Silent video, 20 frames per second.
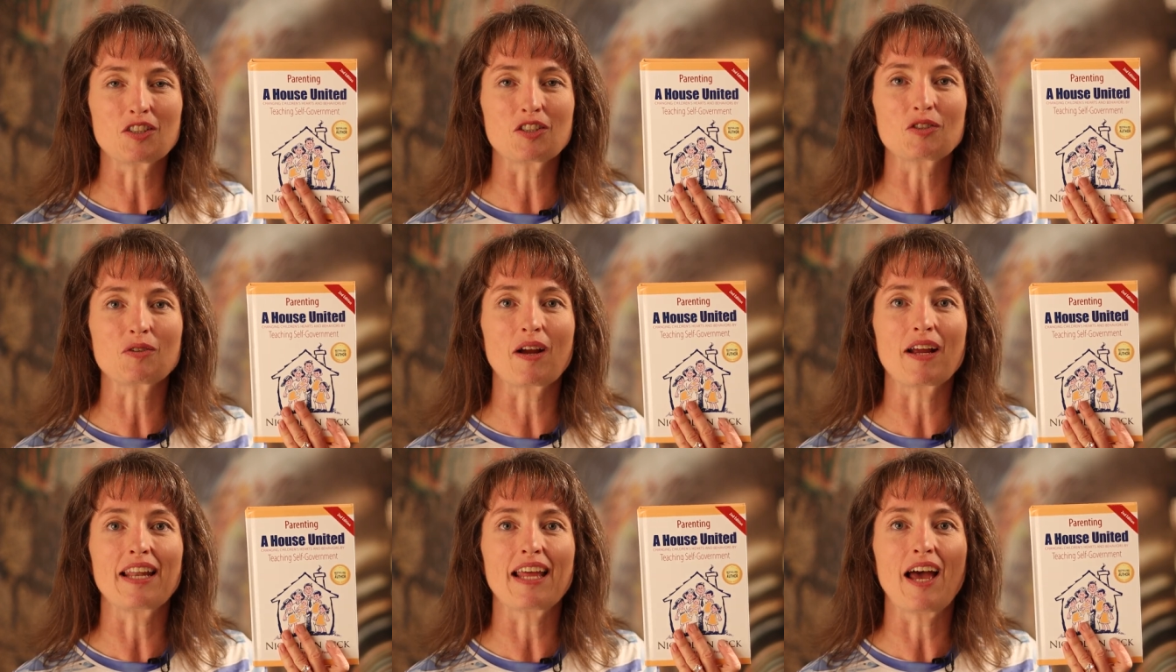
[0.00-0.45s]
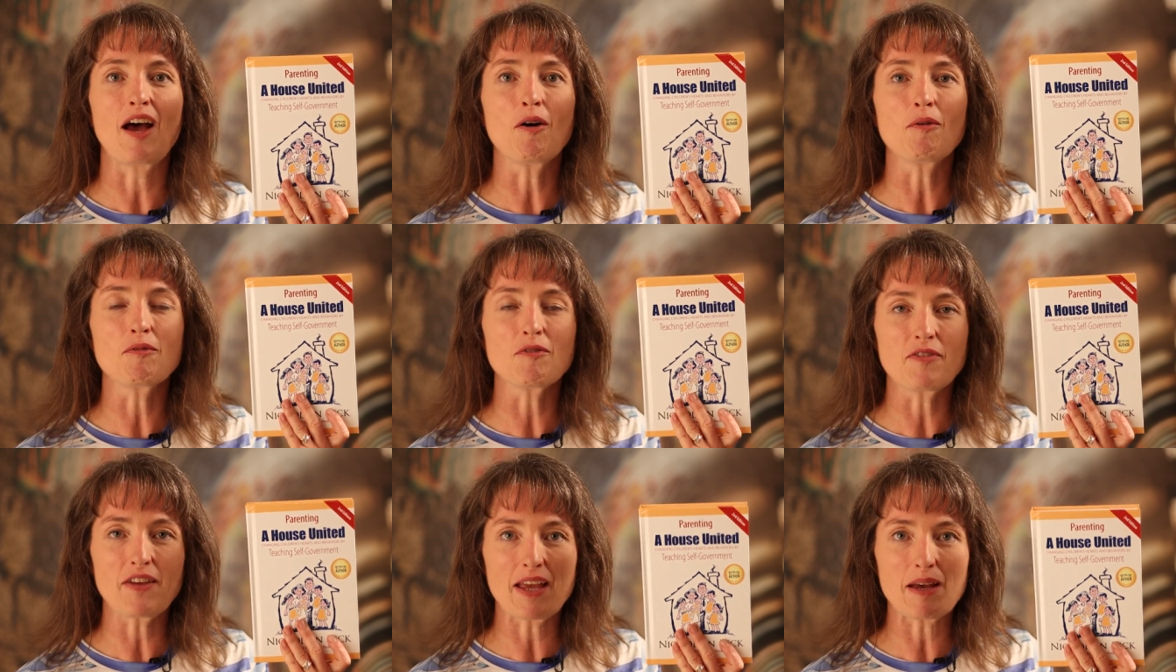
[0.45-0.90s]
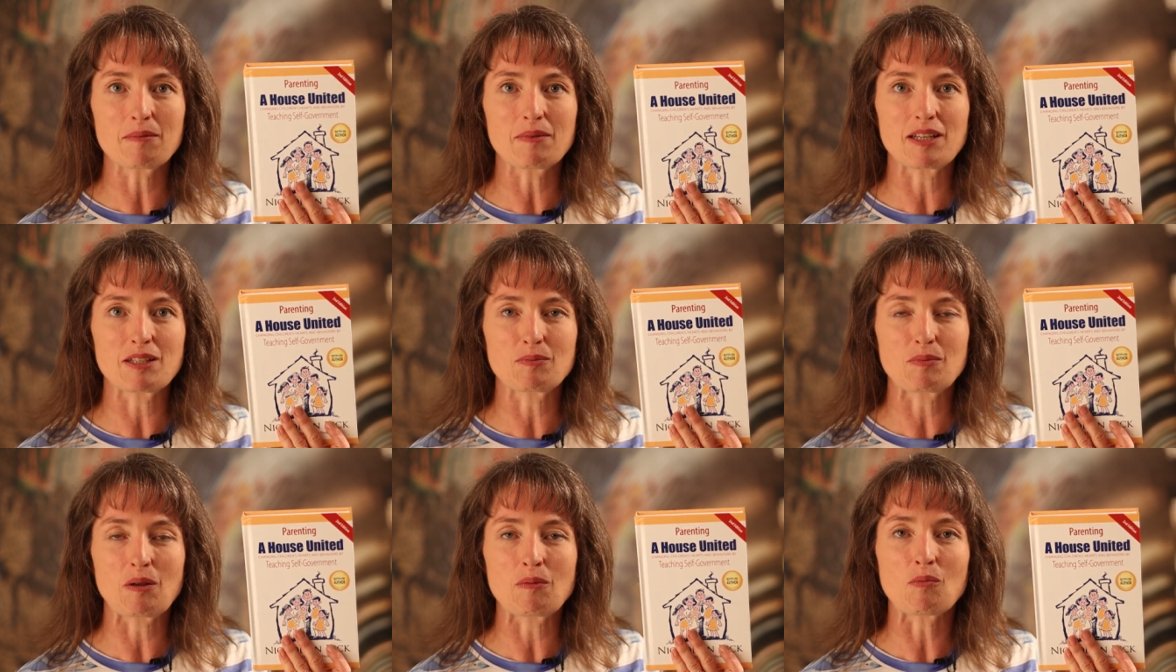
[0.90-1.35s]
to try to help
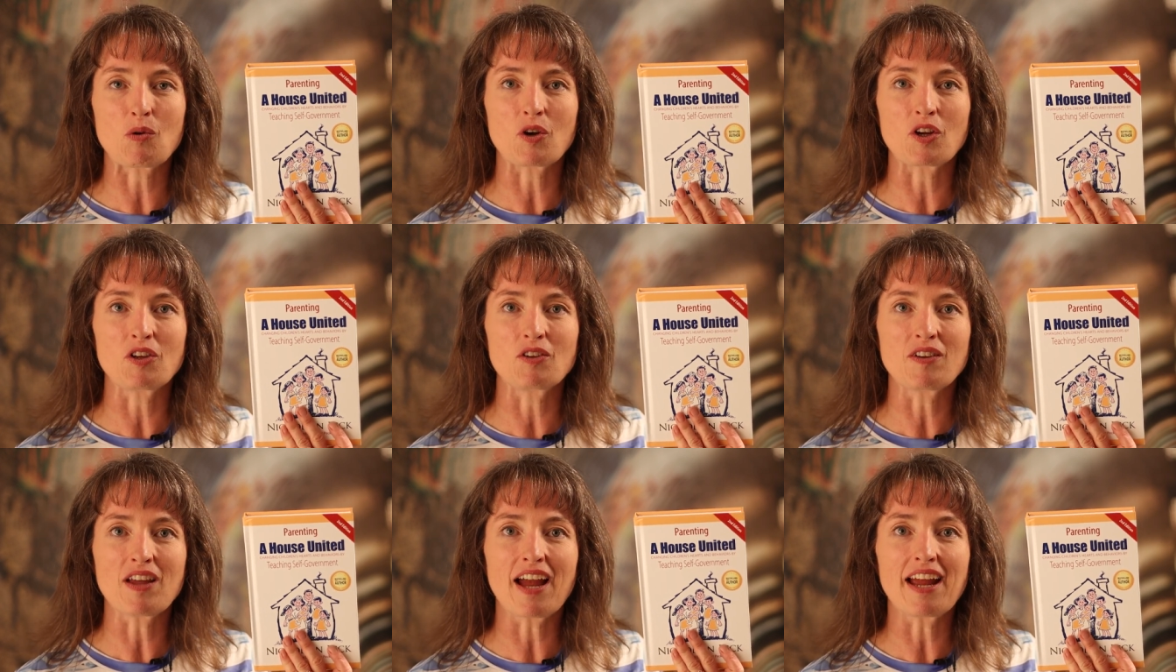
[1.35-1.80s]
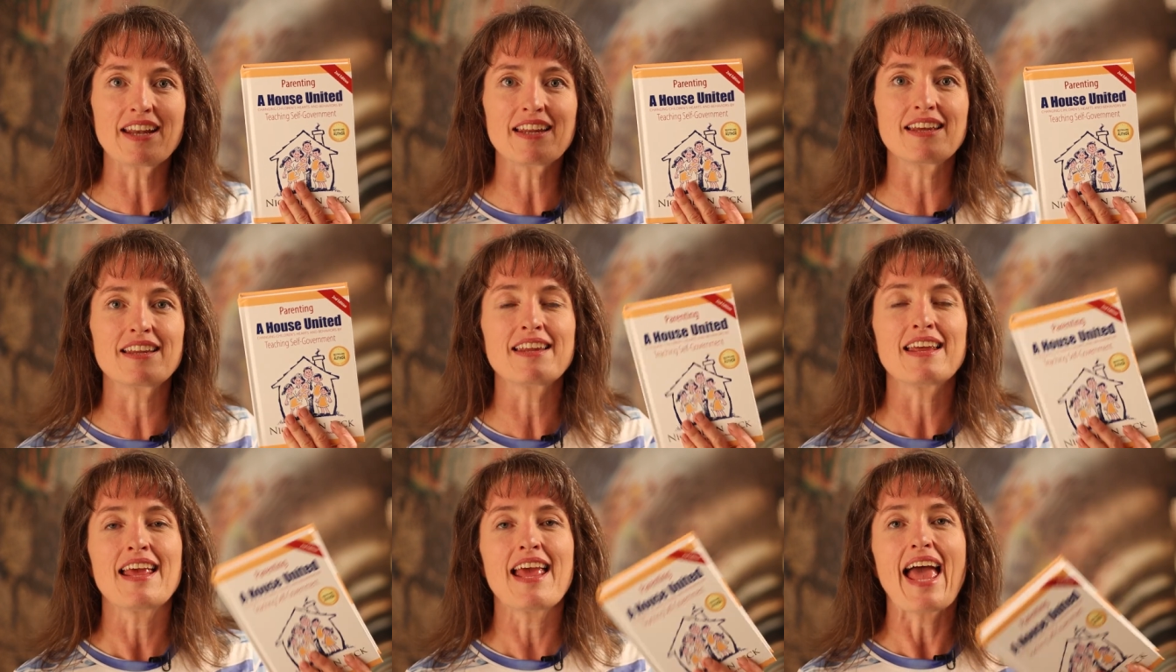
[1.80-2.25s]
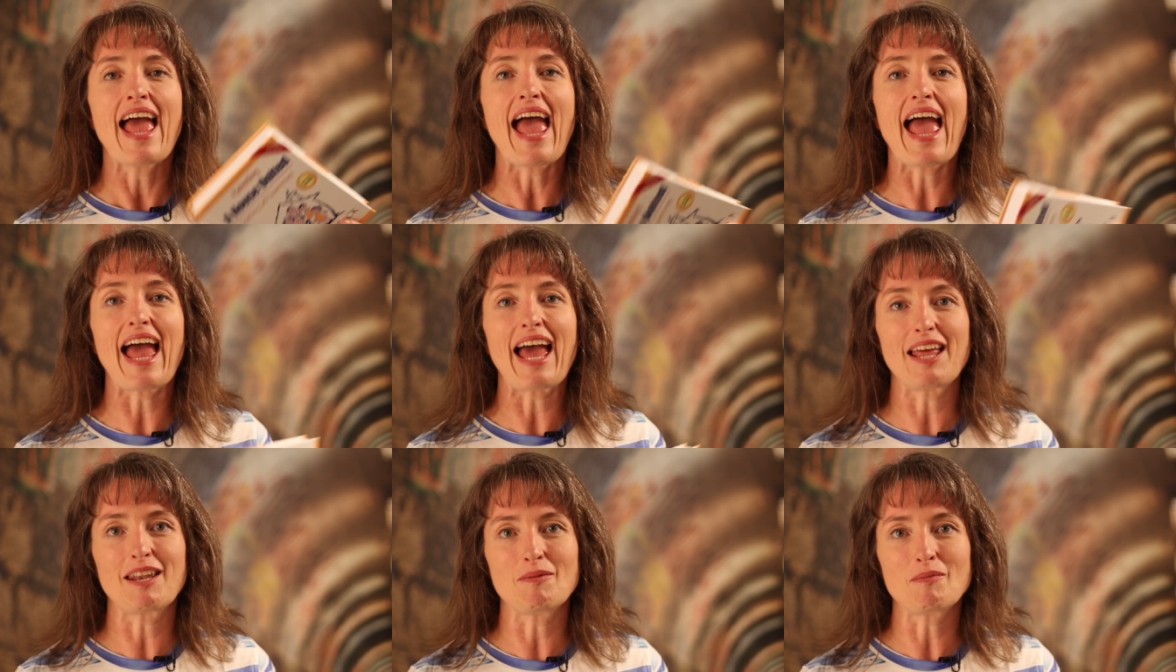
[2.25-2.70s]
families be more united
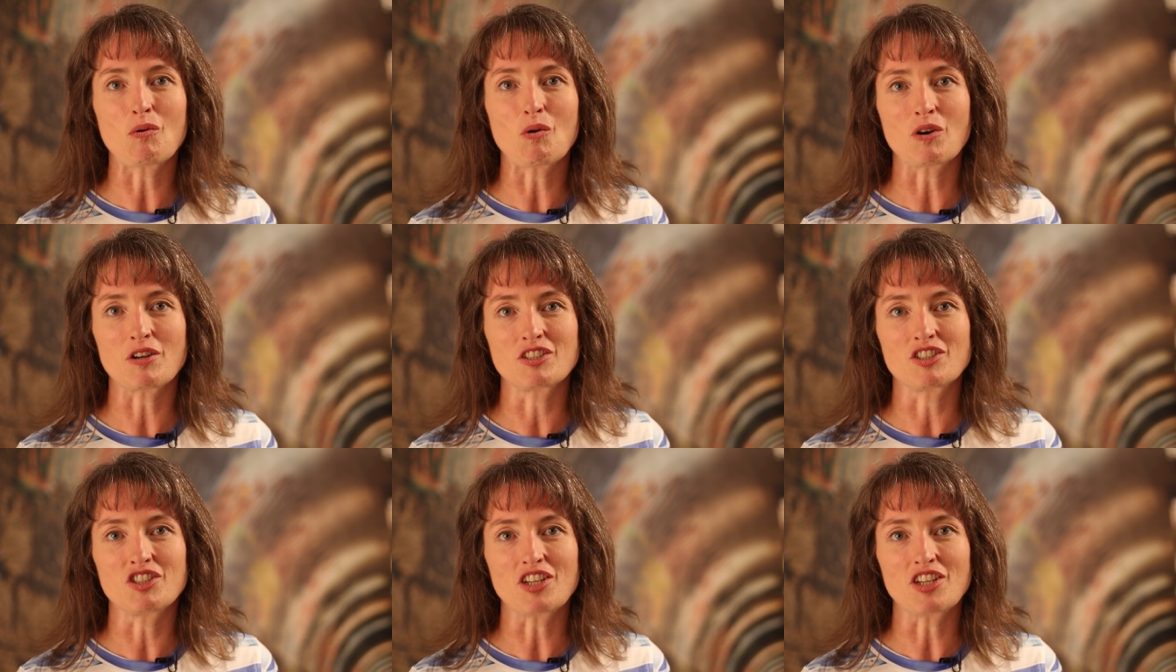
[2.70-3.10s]
and more